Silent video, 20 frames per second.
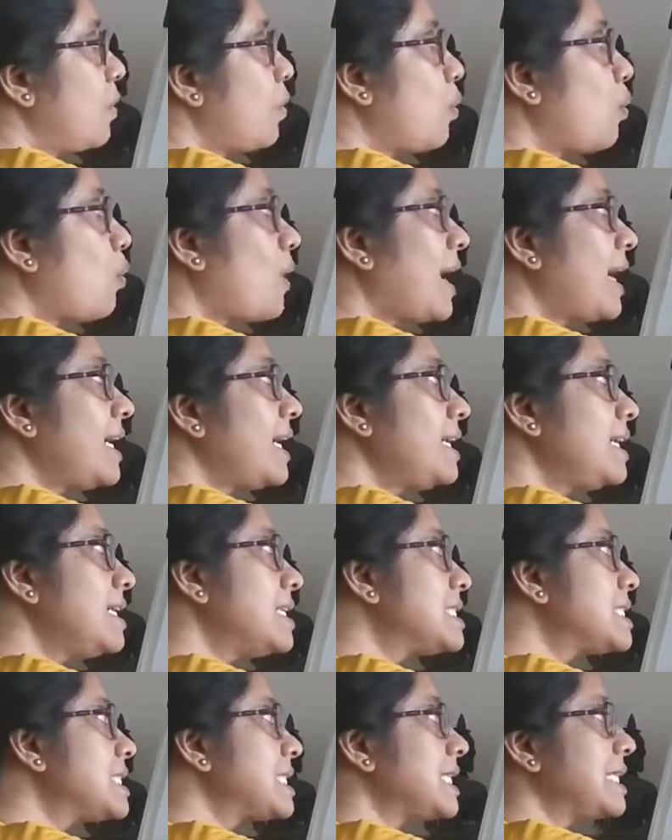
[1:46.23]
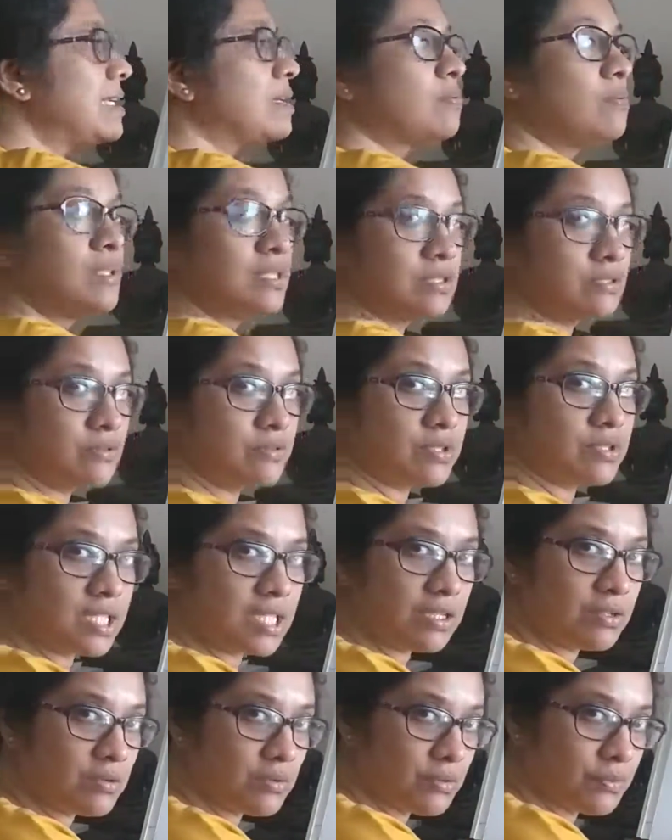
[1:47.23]
y is equal to
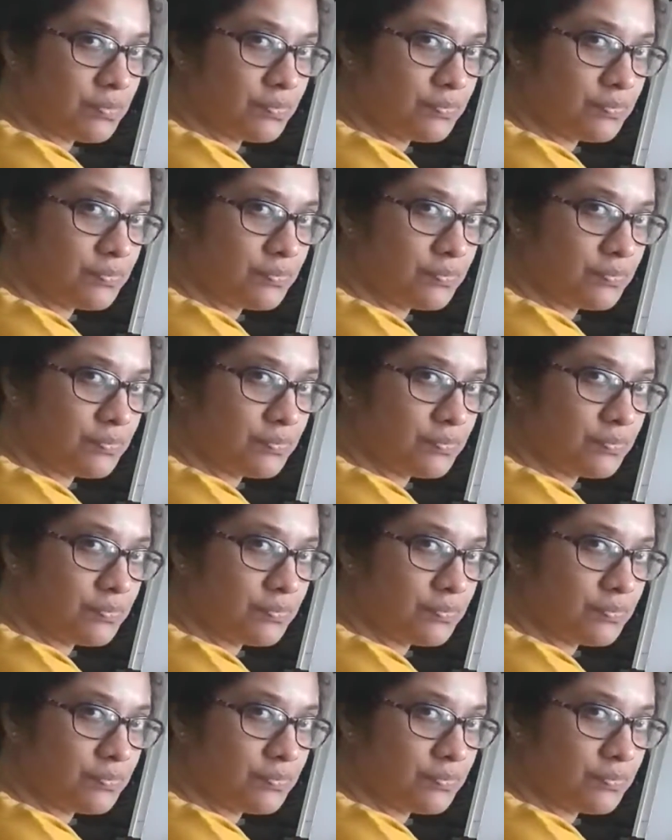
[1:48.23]
0.